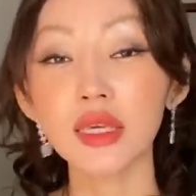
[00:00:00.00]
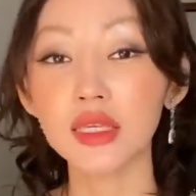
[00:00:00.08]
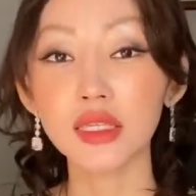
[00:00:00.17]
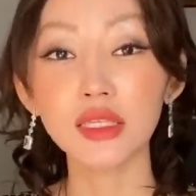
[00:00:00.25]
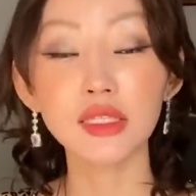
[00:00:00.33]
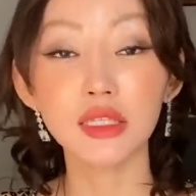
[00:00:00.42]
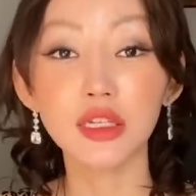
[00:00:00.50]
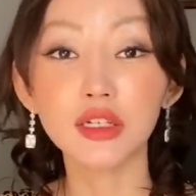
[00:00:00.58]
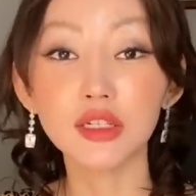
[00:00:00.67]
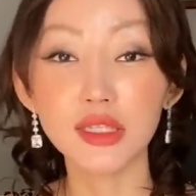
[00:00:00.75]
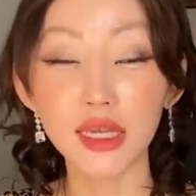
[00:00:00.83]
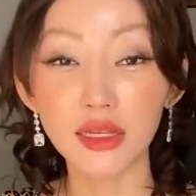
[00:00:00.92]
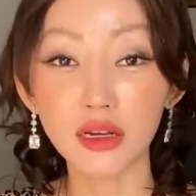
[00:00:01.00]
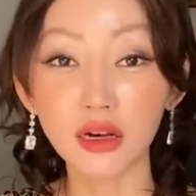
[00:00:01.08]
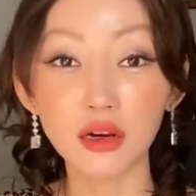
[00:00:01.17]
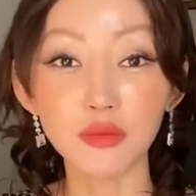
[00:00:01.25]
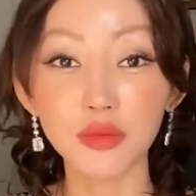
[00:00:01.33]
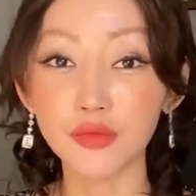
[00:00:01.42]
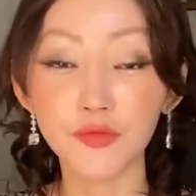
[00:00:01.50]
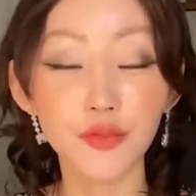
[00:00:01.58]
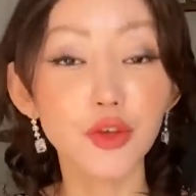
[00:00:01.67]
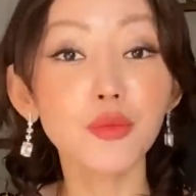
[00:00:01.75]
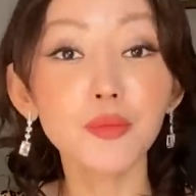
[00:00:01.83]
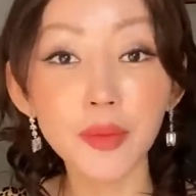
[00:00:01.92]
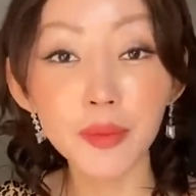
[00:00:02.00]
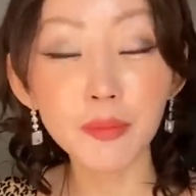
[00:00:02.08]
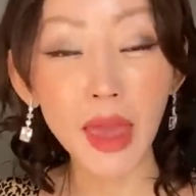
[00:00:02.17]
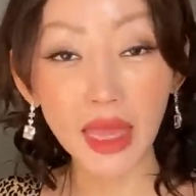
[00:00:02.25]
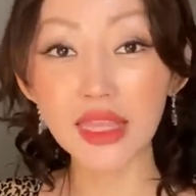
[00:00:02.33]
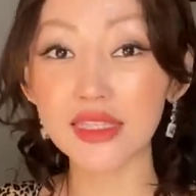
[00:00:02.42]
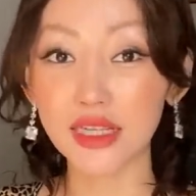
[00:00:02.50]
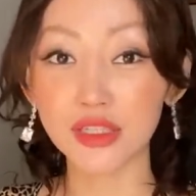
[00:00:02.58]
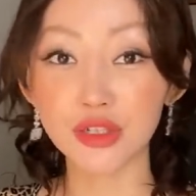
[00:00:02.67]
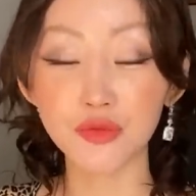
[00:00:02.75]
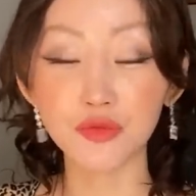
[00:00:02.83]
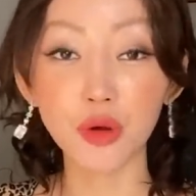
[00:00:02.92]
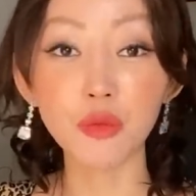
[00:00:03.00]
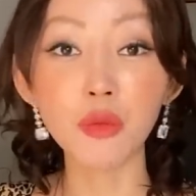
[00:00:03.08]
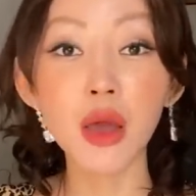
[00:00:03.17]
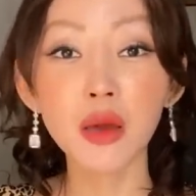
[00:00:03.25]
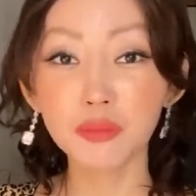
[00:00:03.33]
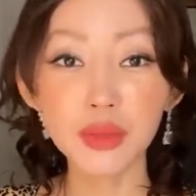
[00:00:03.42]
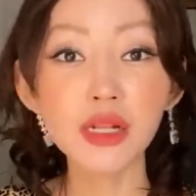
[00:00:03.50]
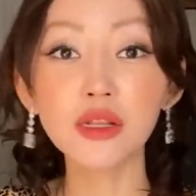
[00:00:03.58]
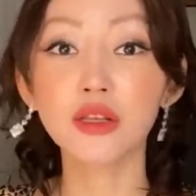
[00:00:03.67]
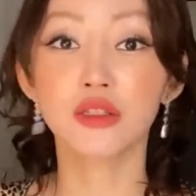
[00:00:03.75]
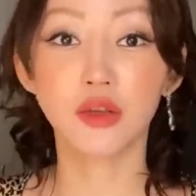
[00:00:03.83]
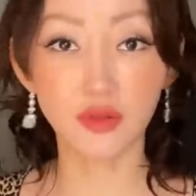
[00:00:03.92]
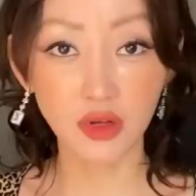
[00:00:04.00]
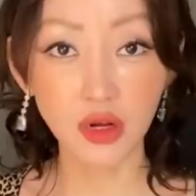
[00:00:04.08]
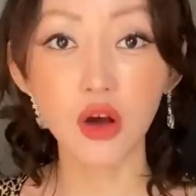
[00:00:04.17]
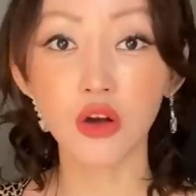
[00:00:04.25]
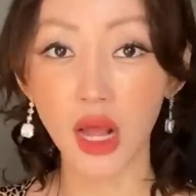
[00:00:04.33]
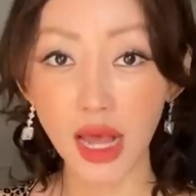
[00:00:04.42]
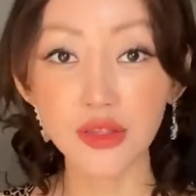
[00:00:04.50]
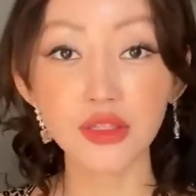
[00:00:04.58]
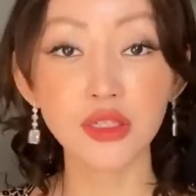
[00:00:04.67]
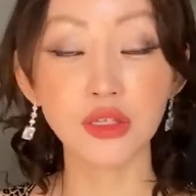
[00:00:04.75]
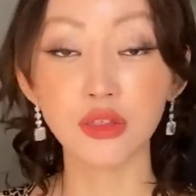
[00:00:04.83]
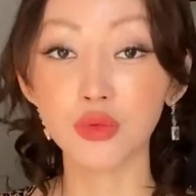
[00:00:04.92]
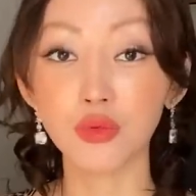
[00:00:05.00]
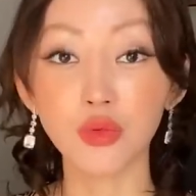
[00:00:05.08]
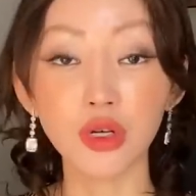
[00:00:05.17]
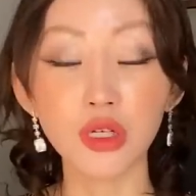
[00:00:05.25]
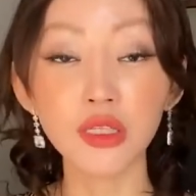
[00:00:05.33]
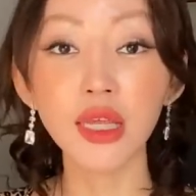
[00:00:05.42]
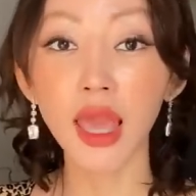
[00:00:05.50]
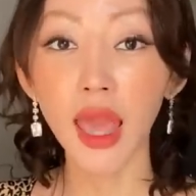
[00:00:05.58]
He steals like a few pennies actually from billions of accounts in the world